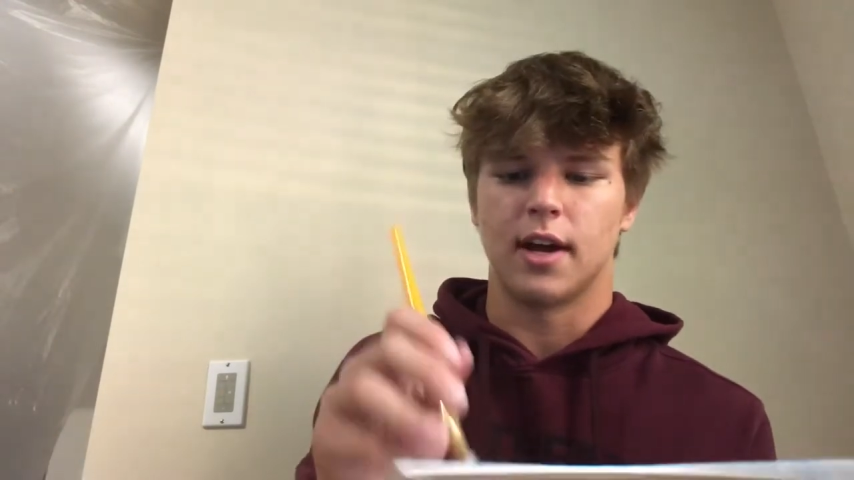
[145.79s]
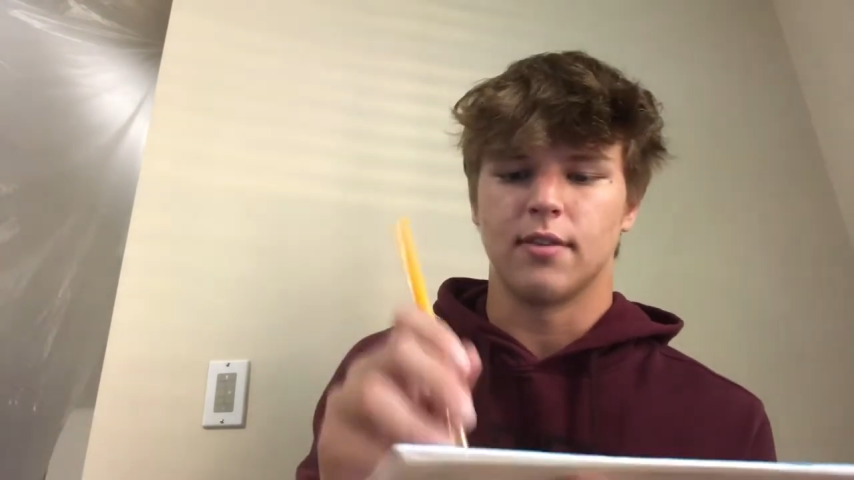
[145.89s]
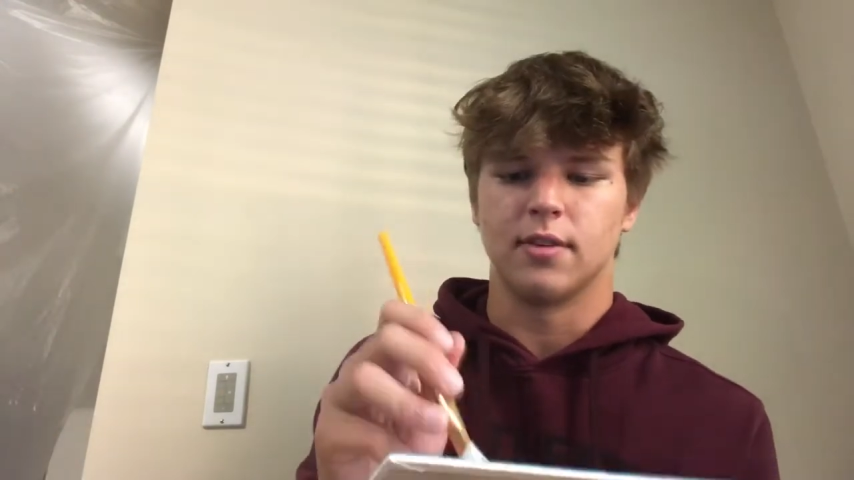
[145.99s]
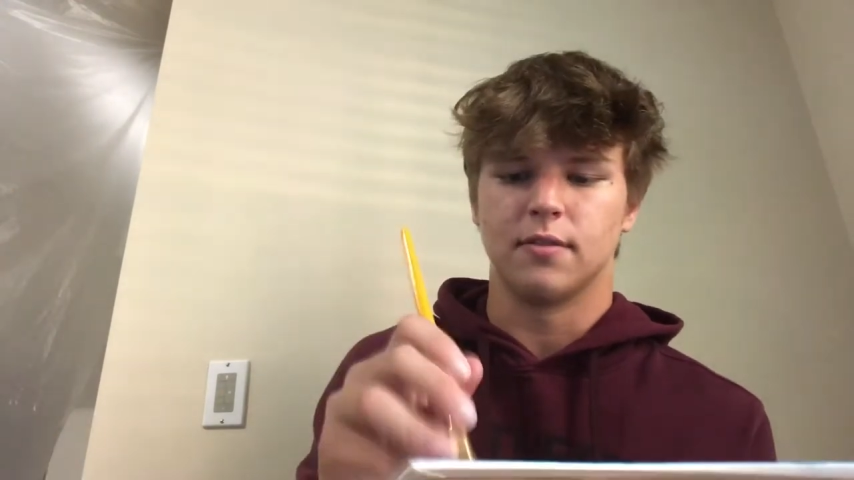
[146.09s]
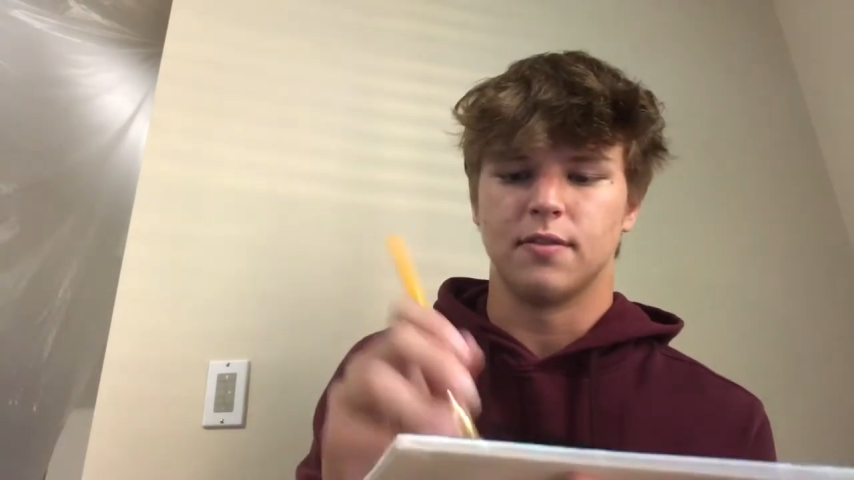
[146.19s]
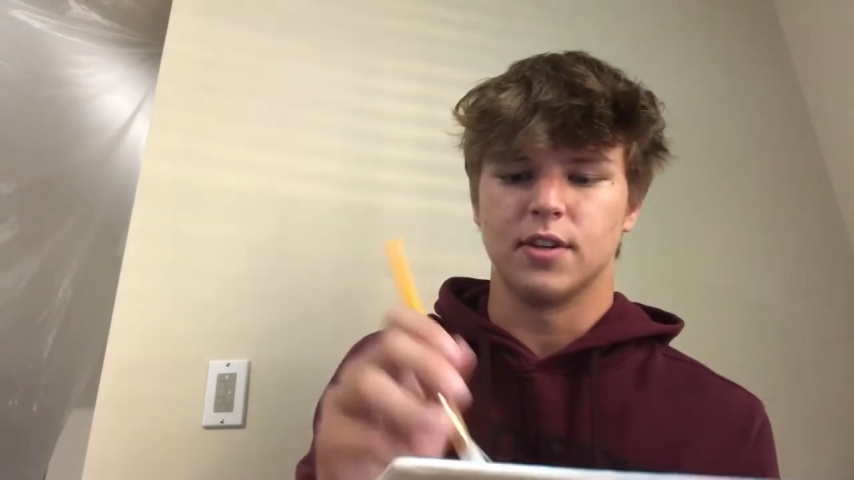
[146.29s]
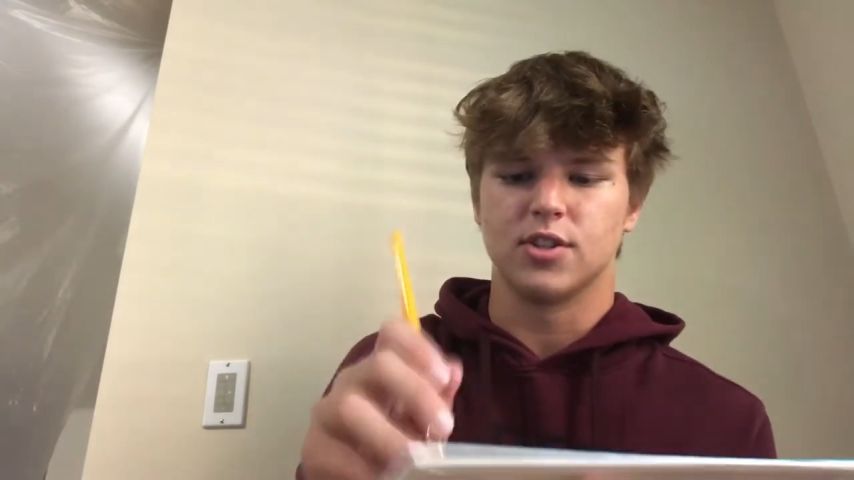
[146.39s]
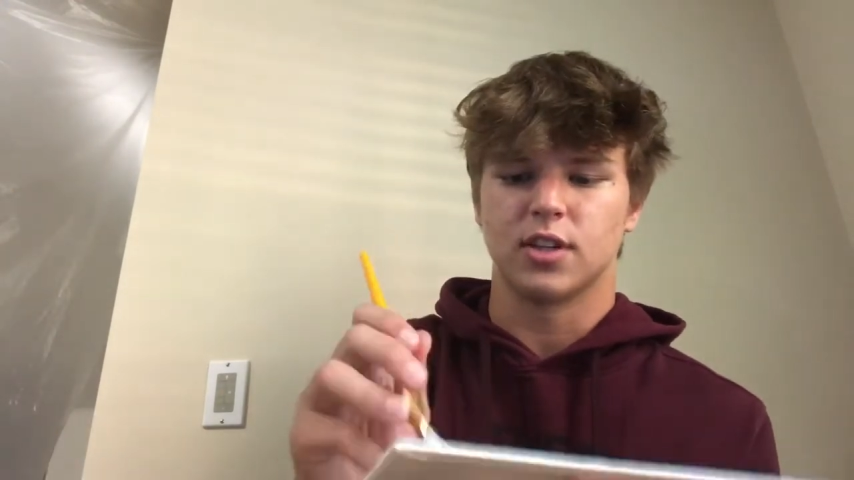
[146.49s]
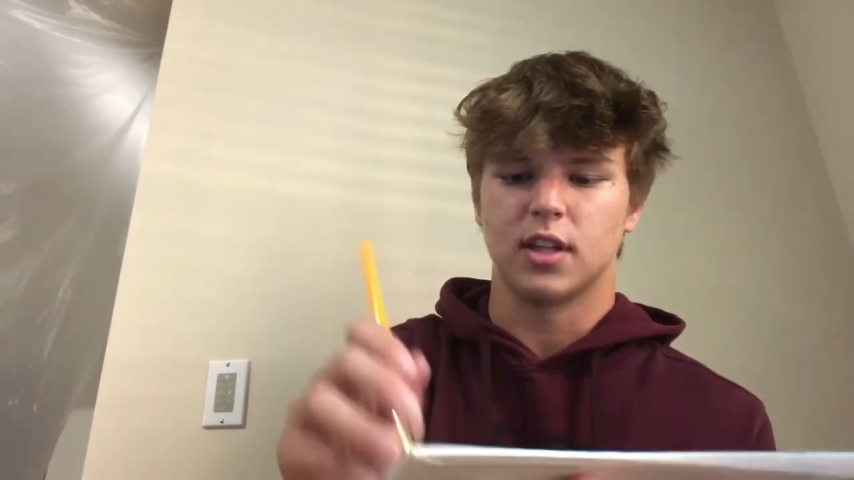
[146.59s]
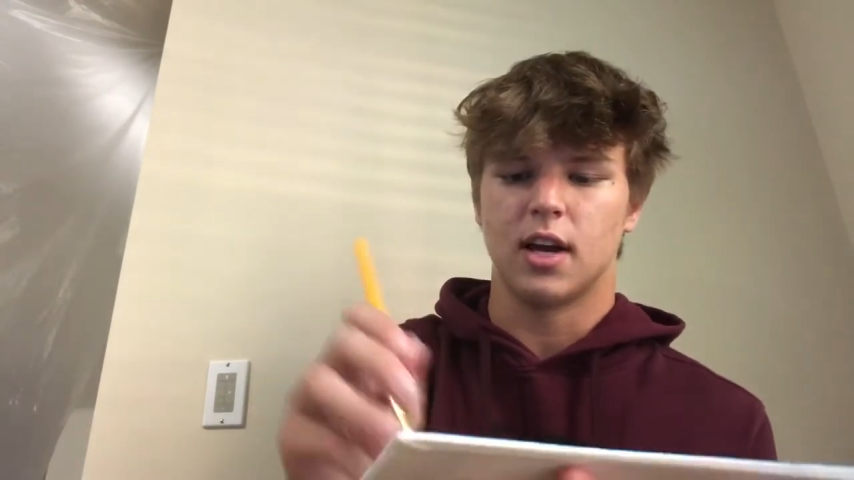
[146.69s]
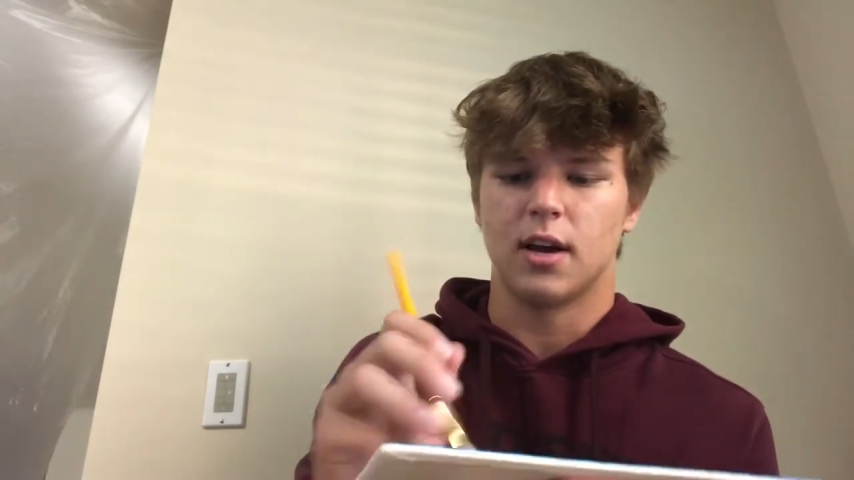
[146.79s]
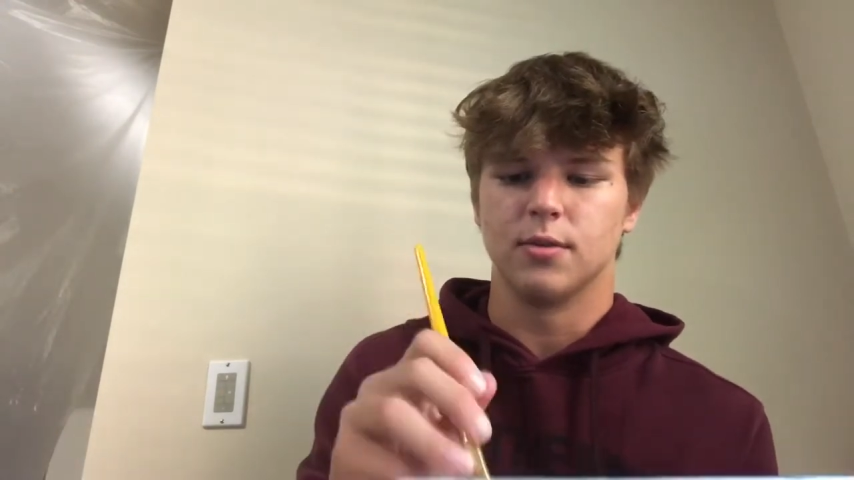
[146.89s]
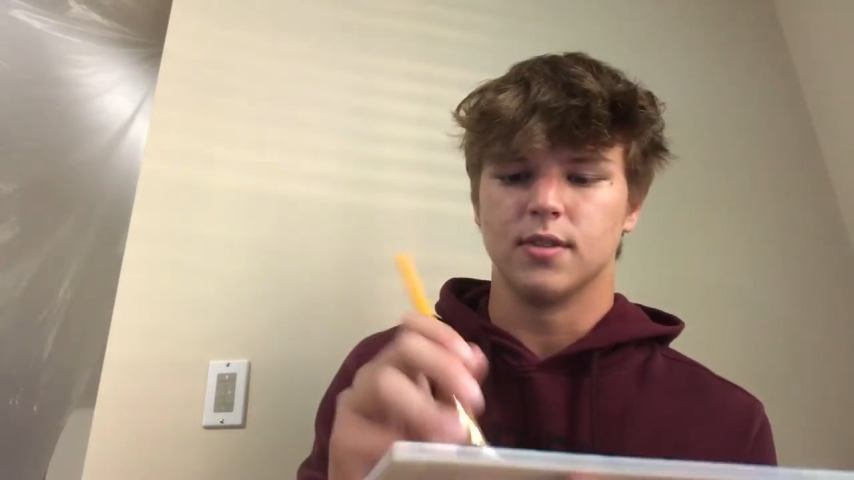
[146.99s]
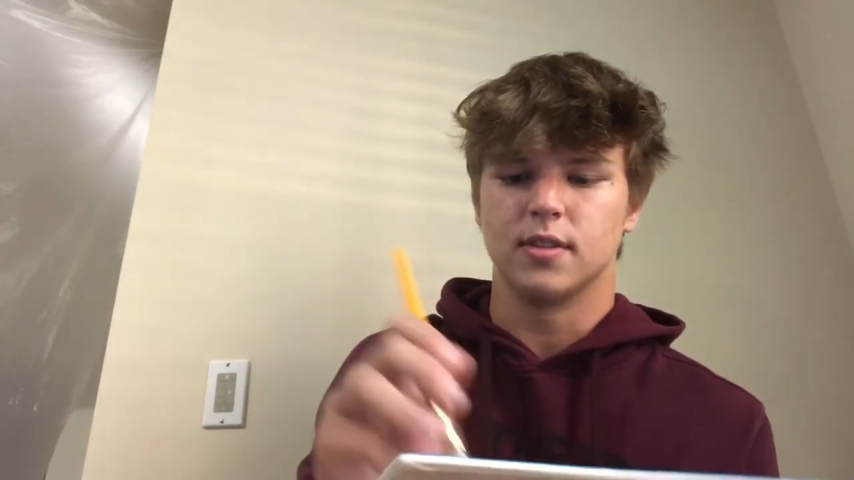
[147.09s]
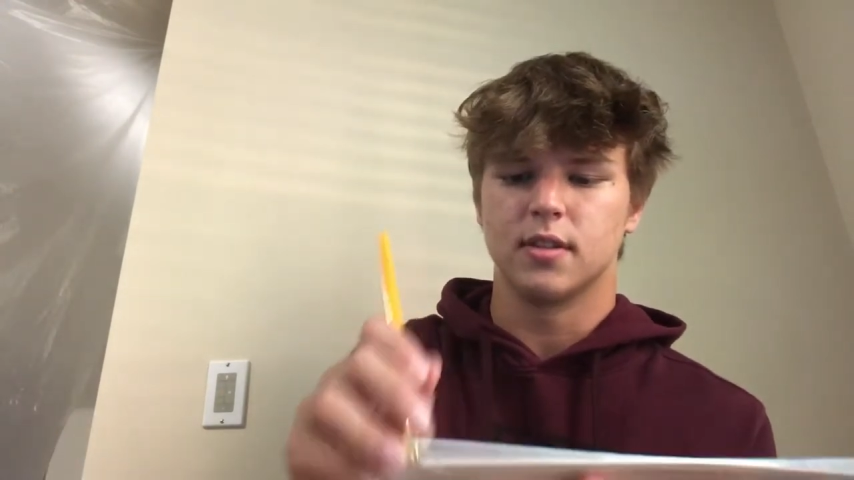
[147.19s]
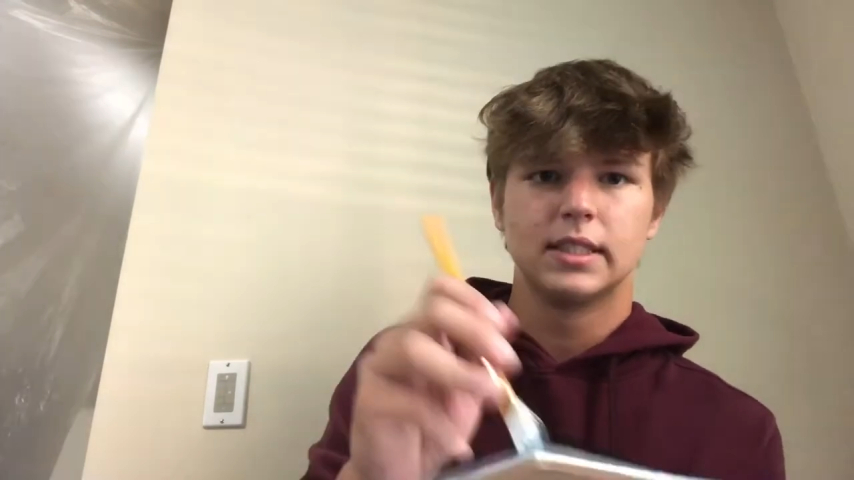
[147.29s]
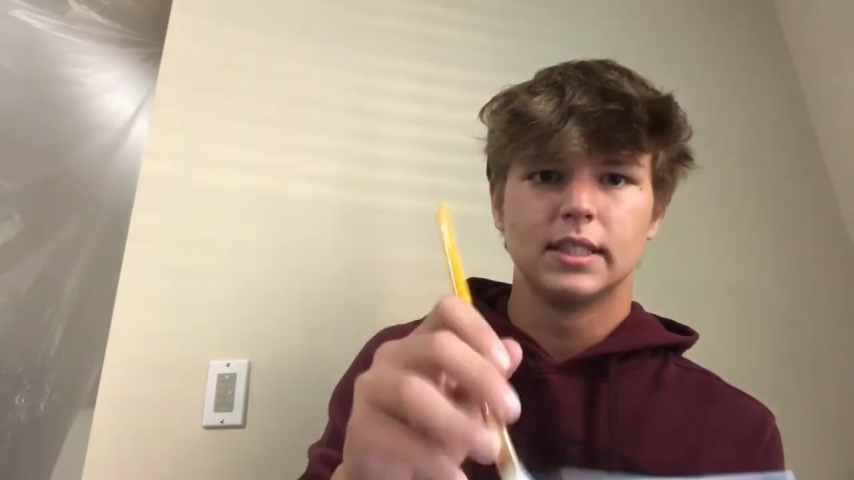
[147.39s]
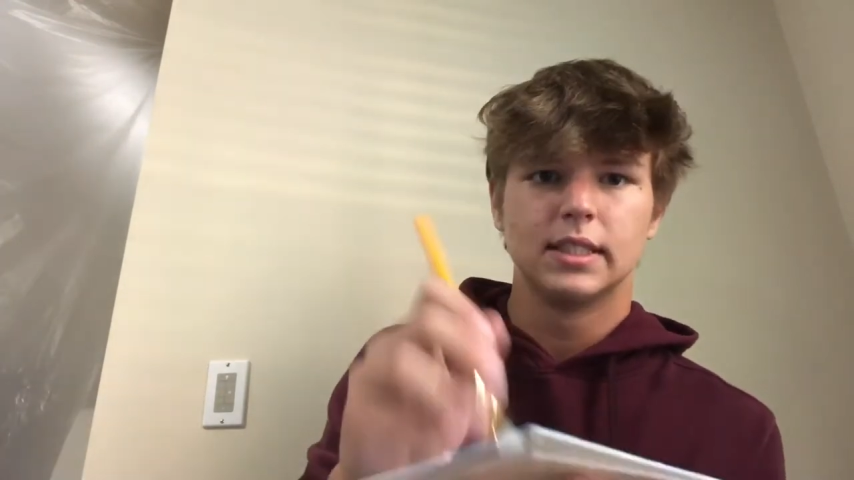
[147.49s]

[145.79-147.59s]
I haven't even finished the clouds.